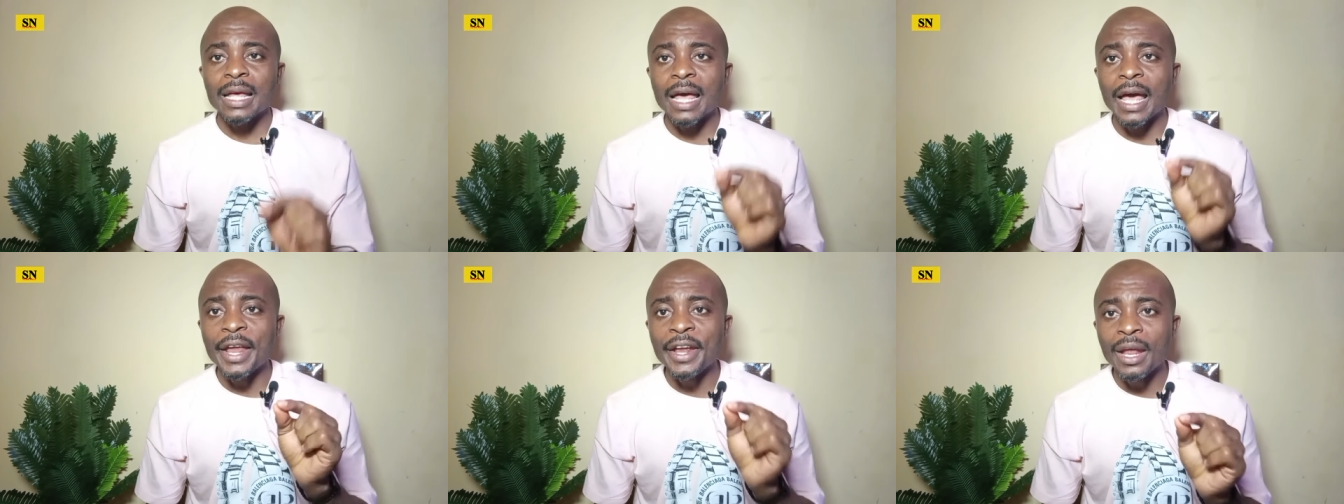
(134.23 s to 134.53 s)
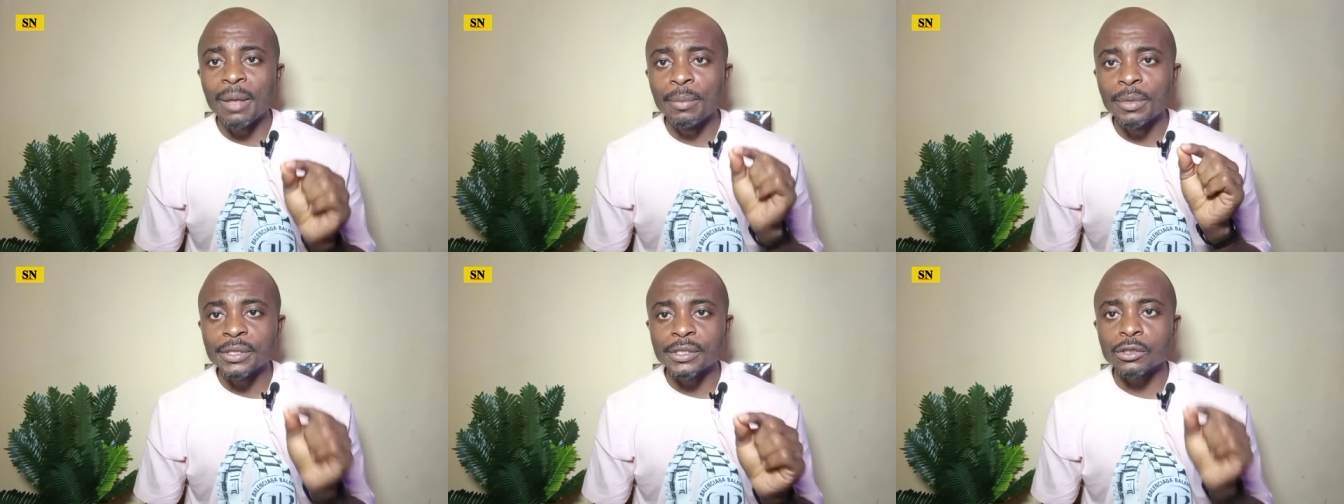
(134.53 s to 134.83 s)

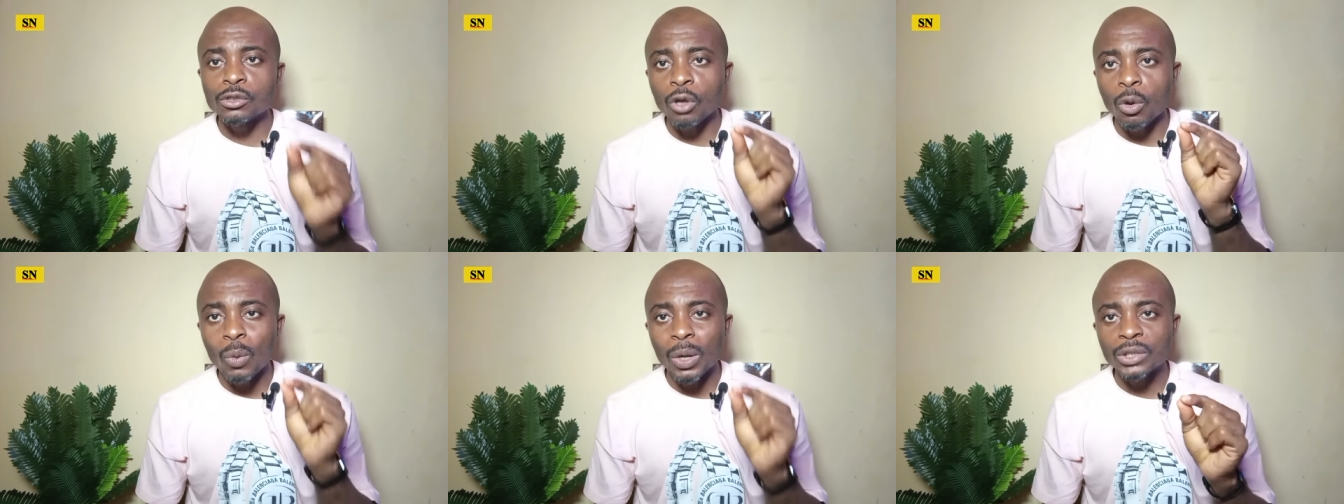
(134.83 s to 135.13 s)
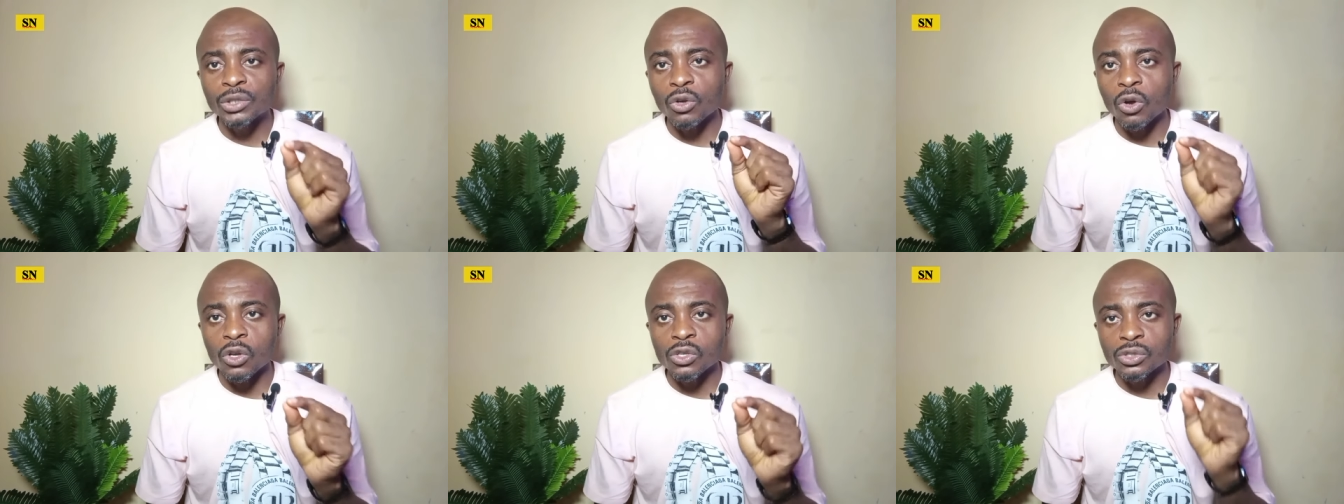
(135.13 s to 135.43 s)
enemies don't
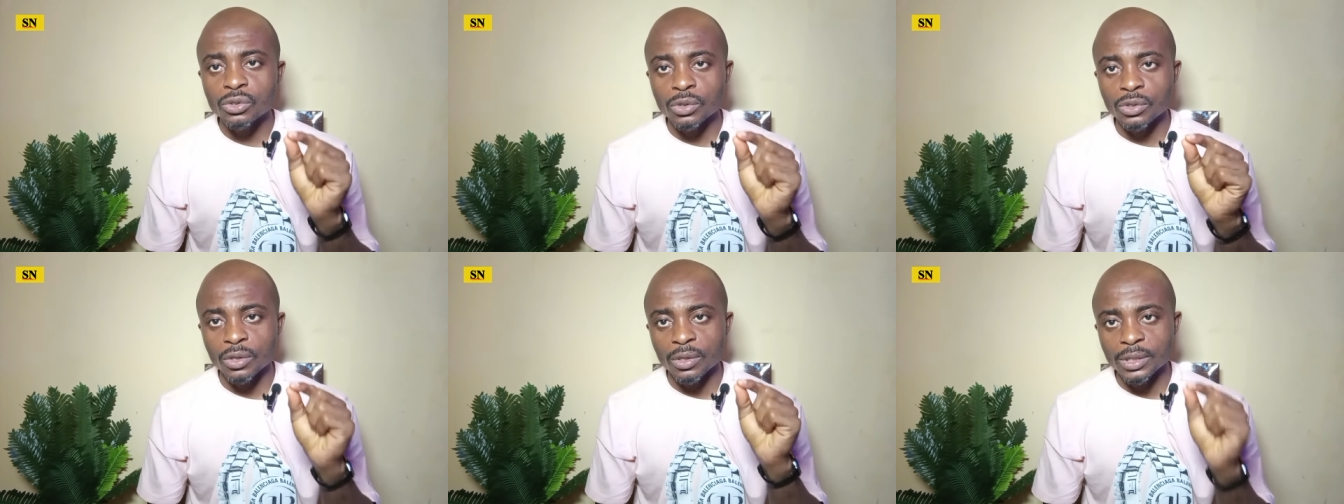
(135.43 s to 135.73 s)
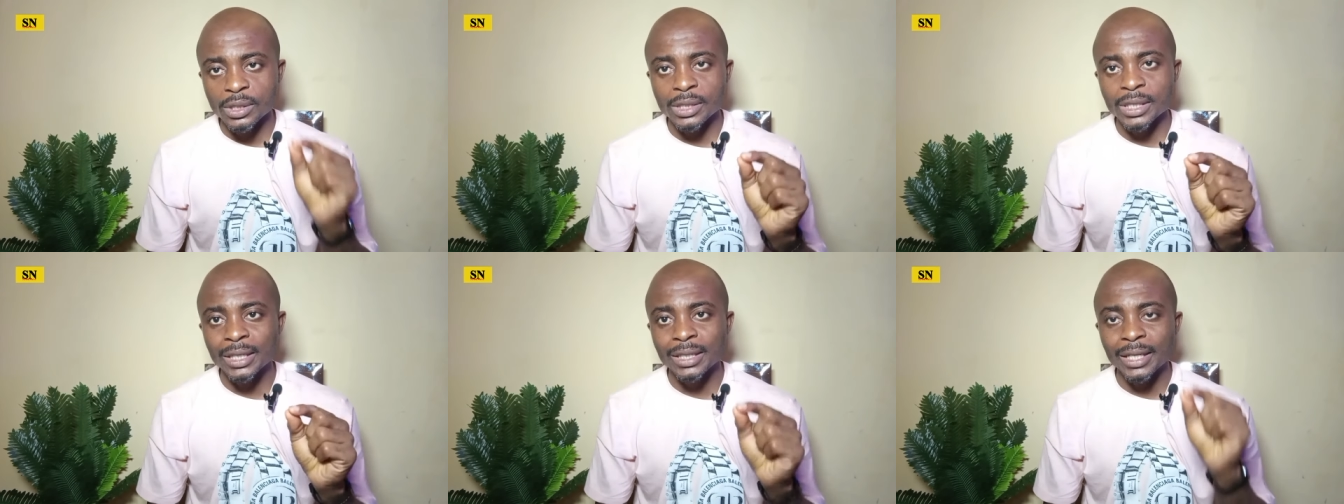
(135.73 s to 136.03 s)
want us to
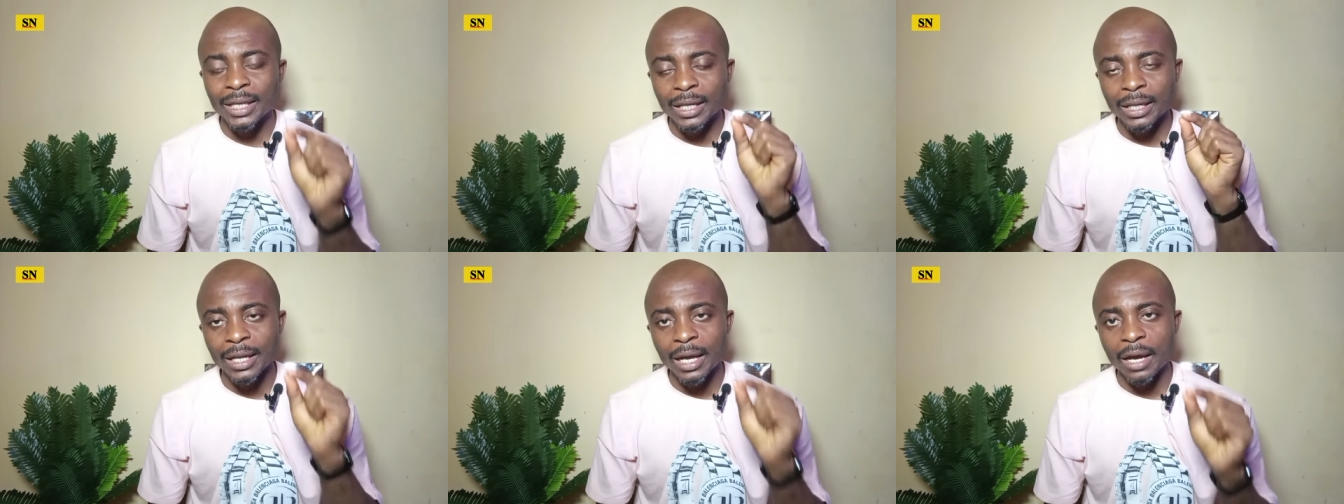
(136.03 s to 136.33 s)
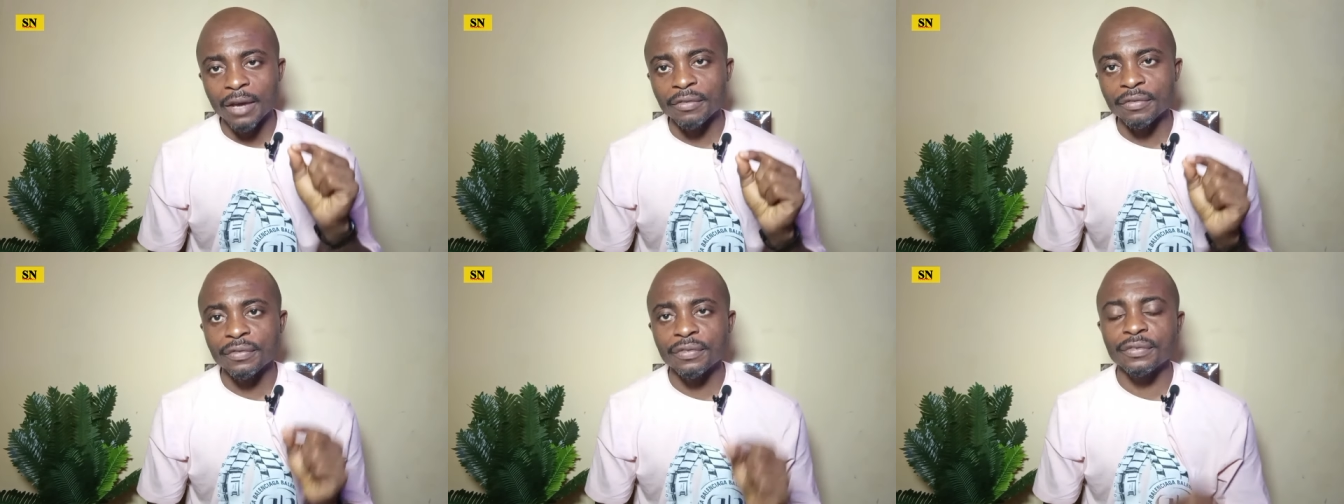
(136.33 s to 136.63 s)
succeed in
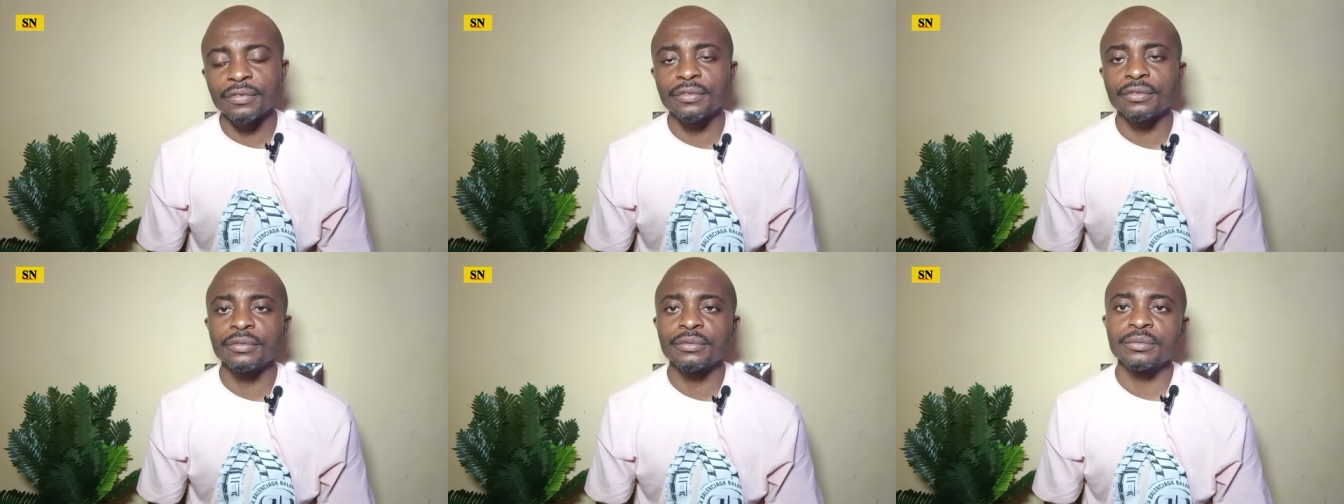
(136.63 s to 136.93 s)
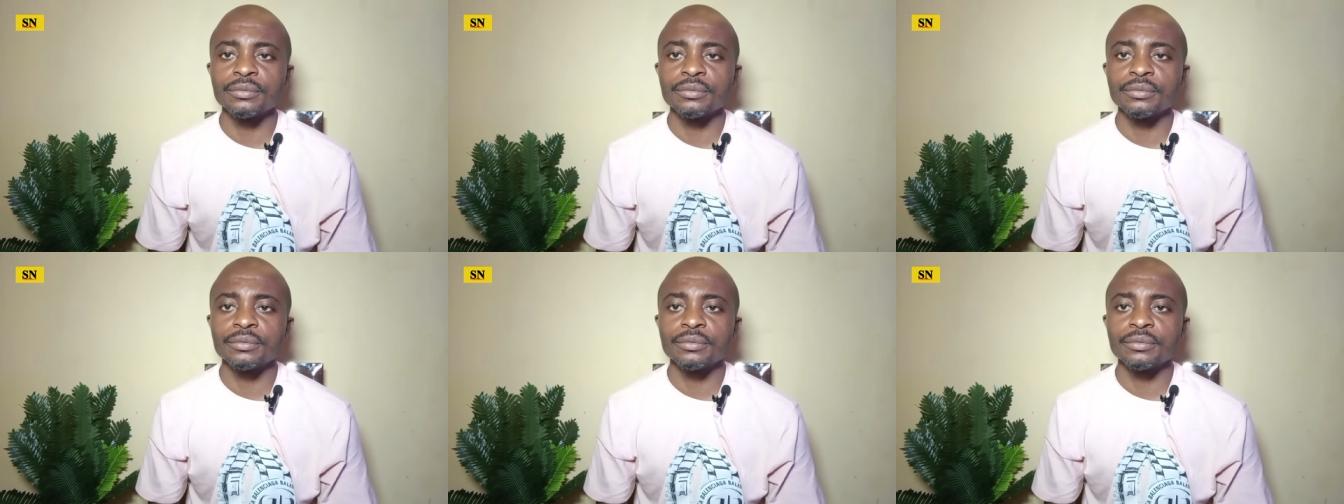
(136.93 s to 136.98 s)
life